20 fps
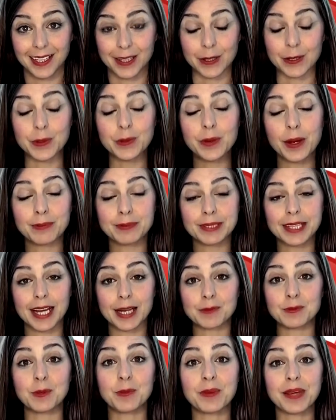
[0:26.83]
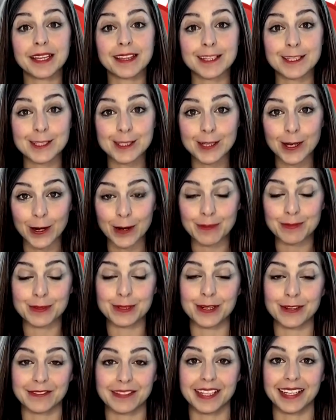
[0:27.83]
your website will be at the top
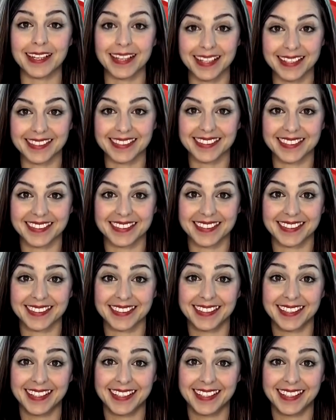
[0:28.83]
of the list.